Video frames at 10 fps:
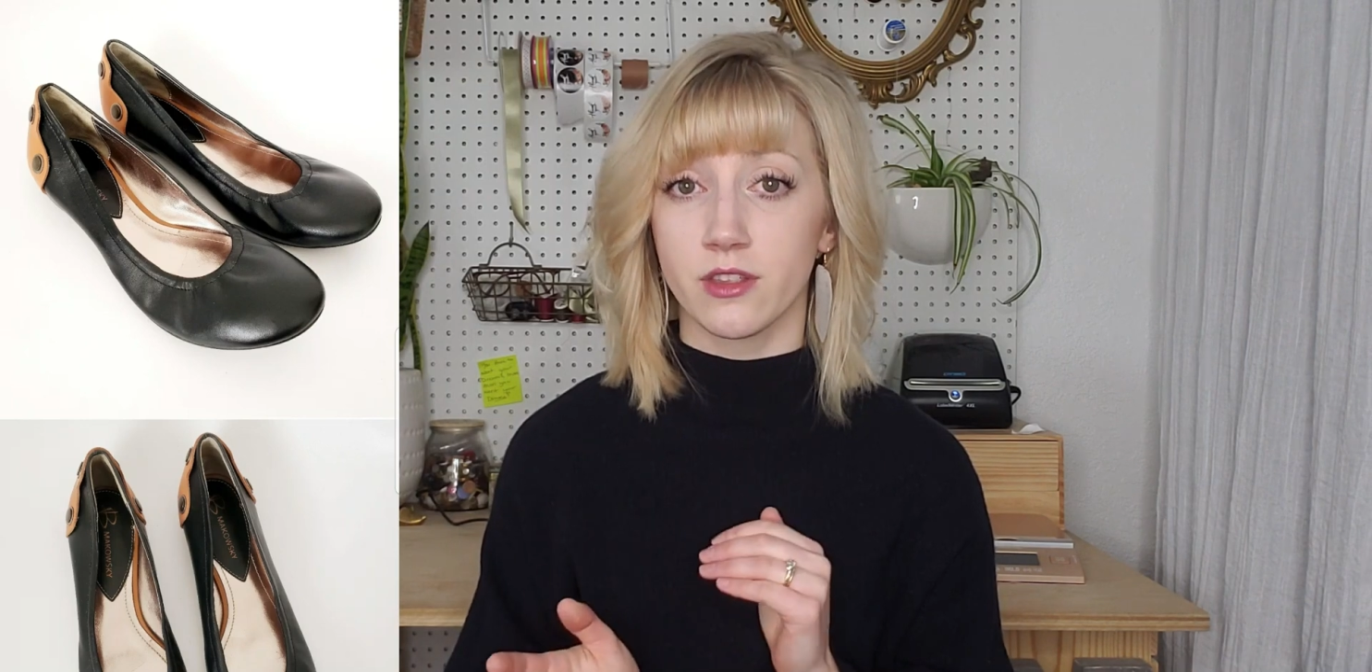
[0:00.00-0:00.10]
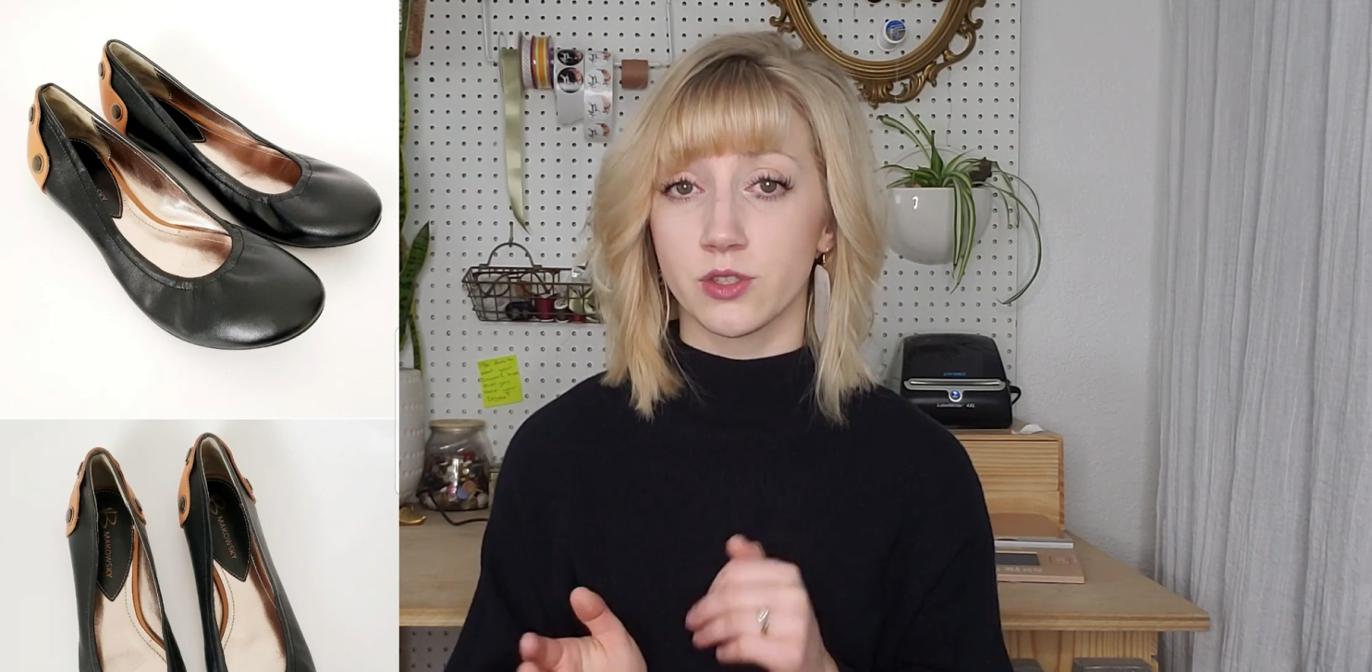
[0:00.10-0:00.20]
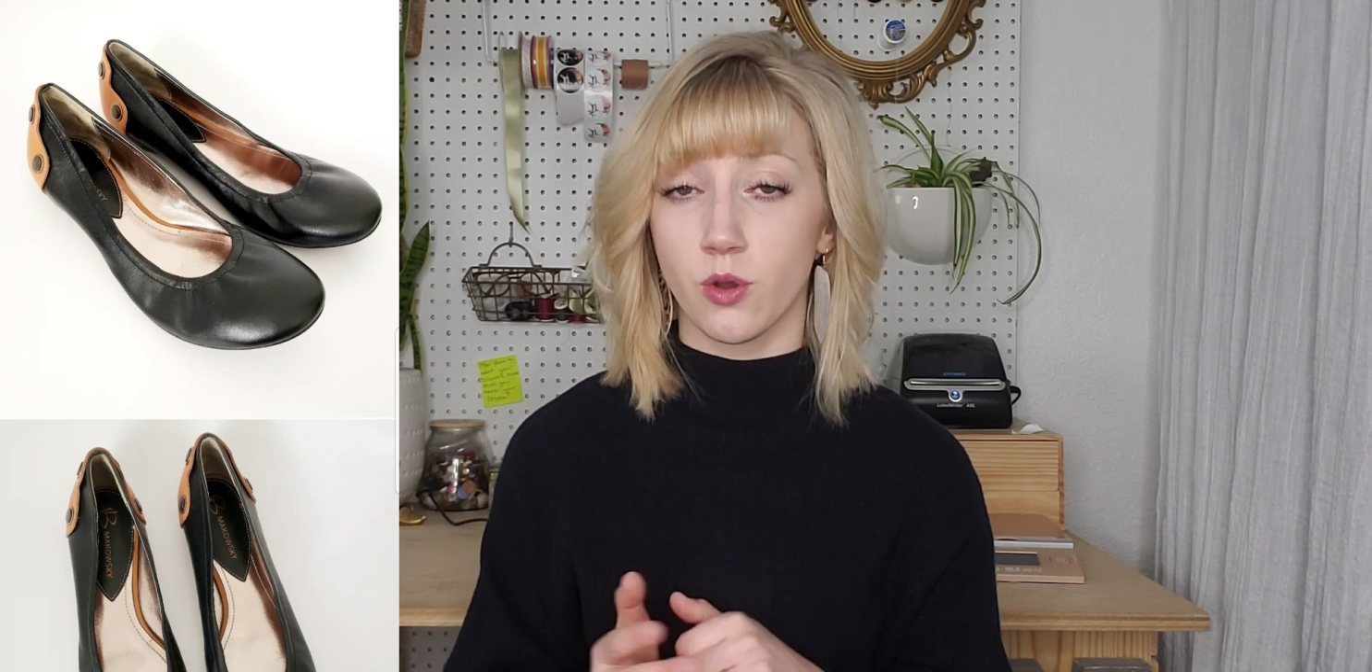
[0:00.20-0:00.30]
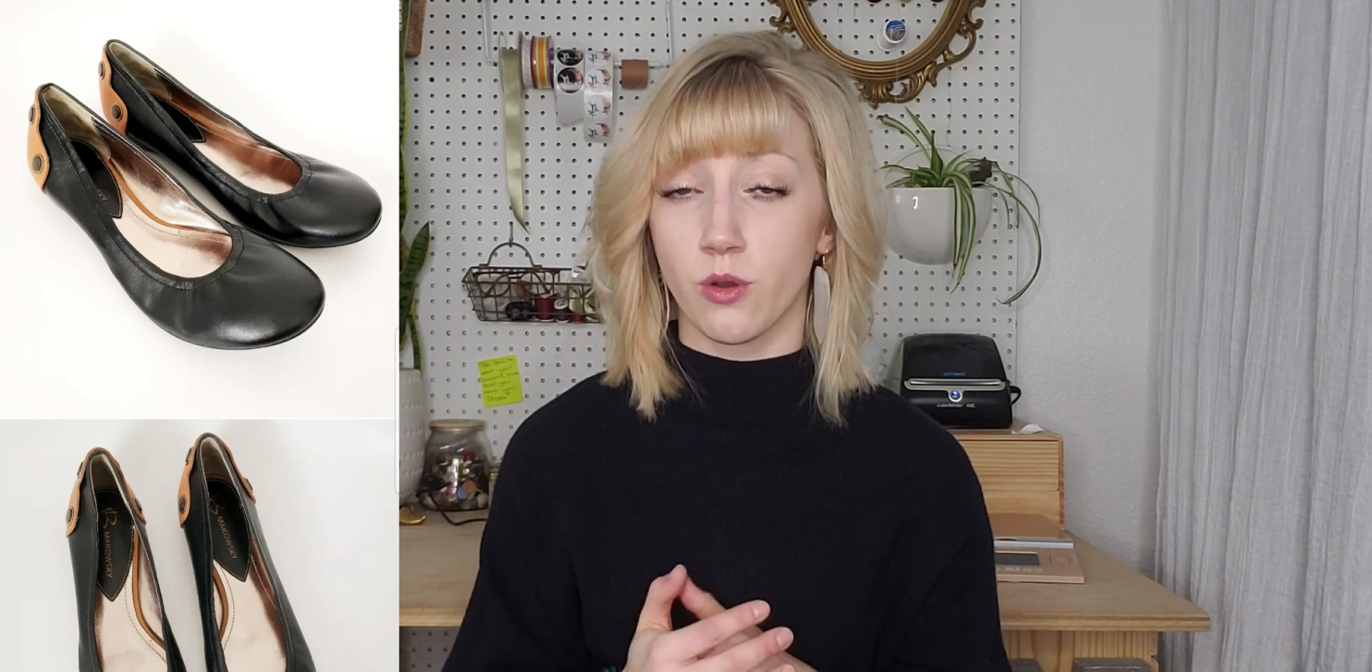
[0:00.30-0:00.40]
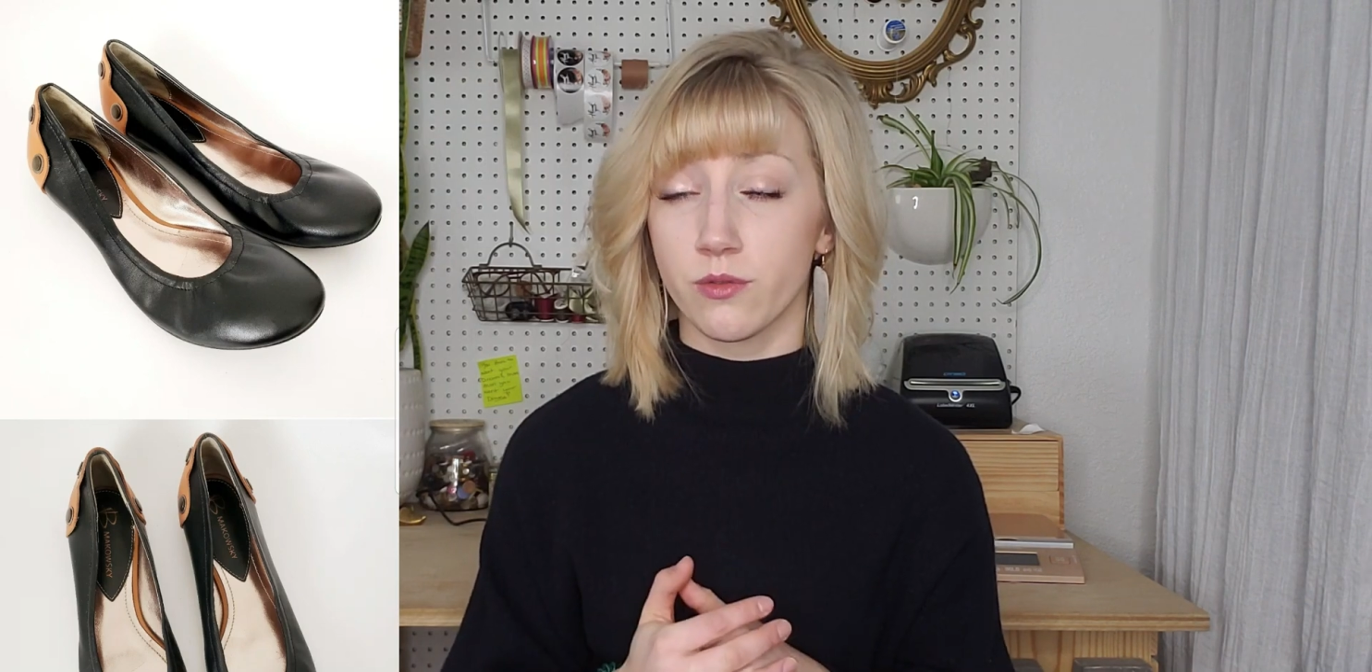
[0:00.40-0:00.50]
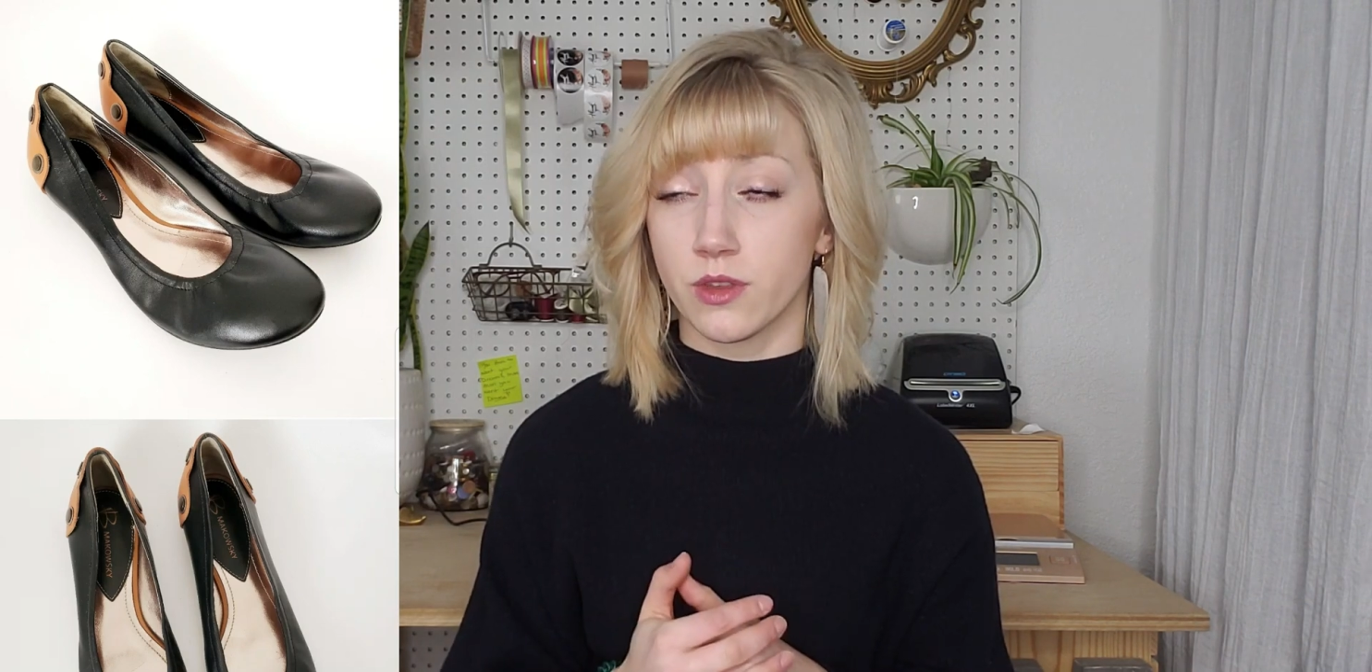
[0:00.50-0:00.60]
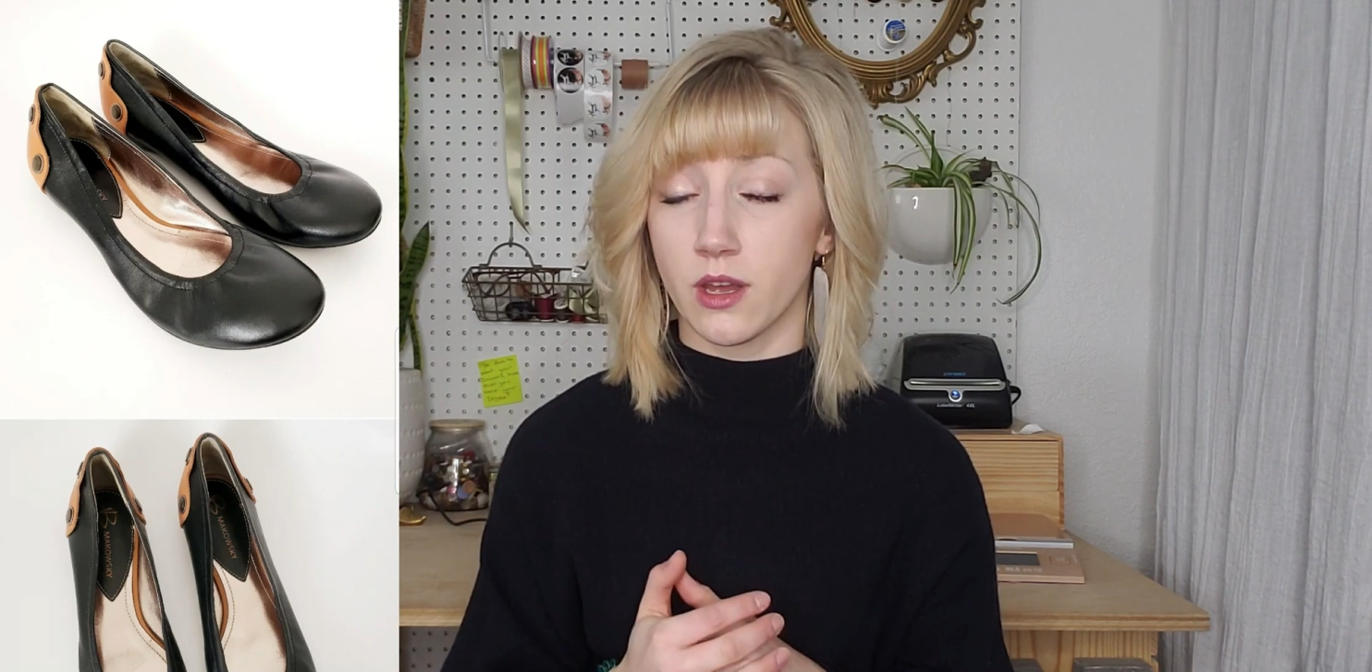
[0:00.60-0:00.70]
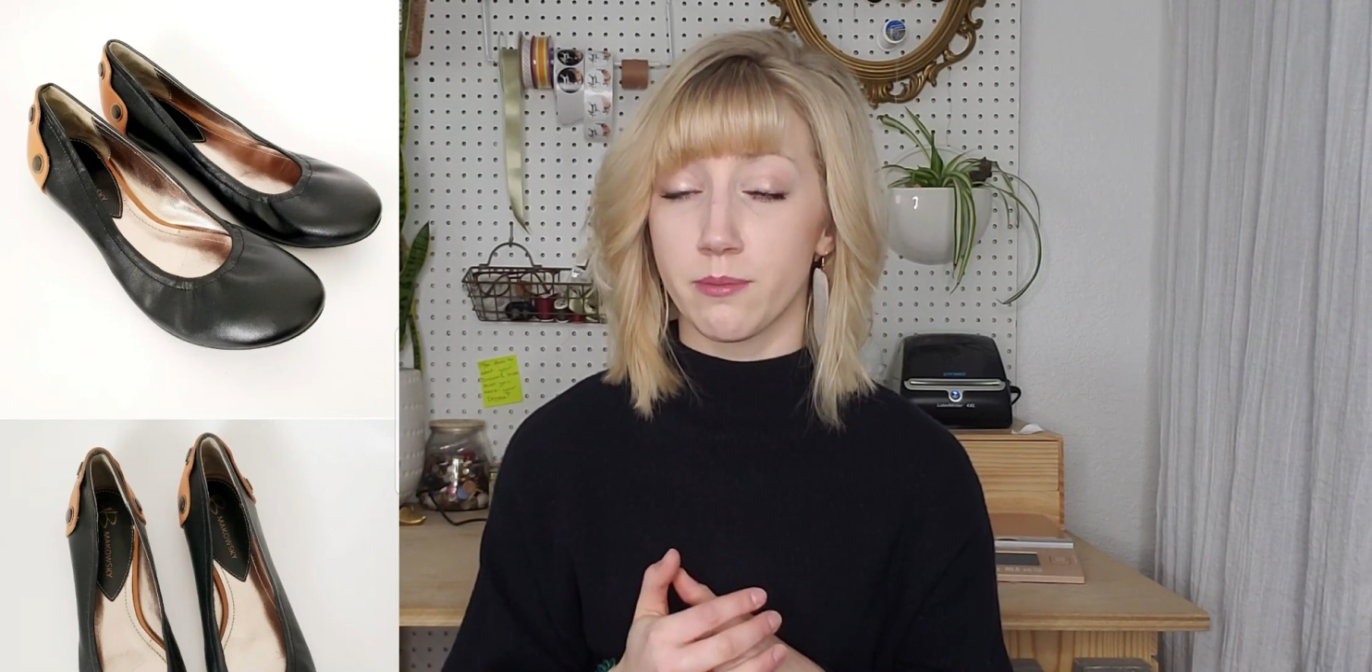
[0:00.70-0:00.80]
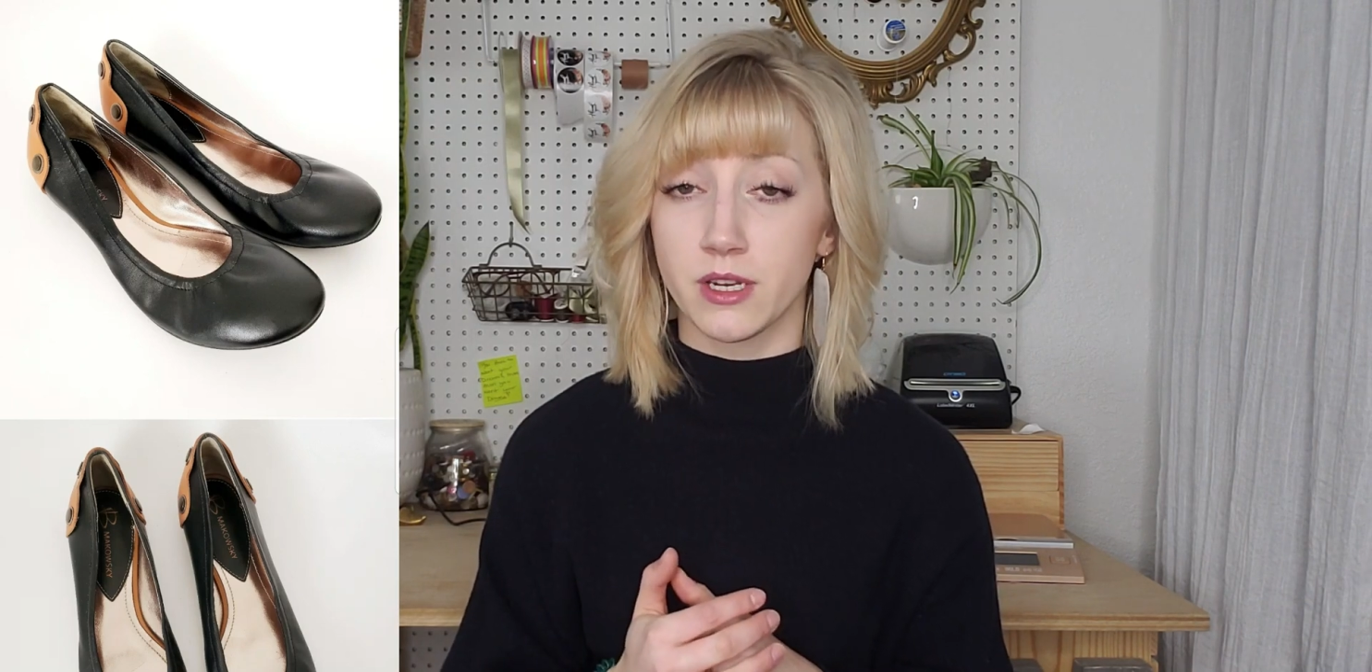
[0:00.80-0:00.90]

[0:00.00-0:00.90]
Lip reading: the